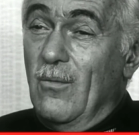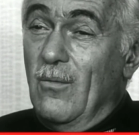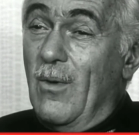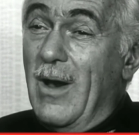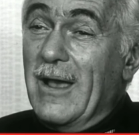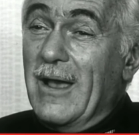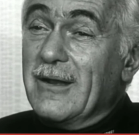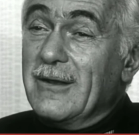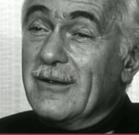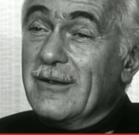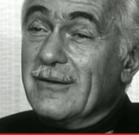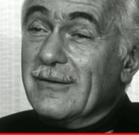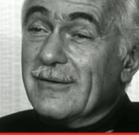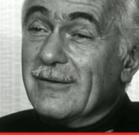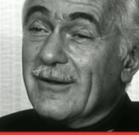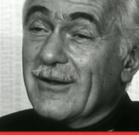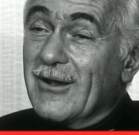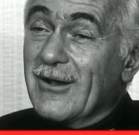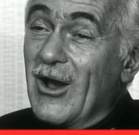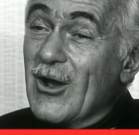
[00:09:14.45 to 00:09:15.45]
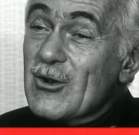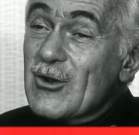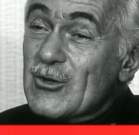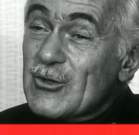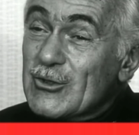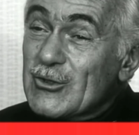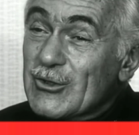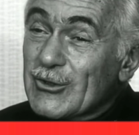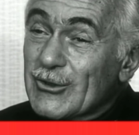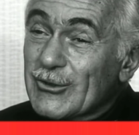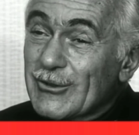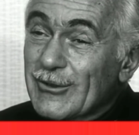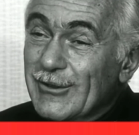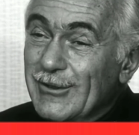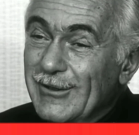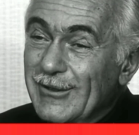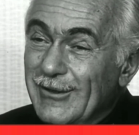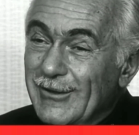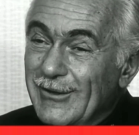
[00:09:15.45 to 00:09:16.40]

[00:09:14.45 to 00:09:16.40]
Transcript: wider cultural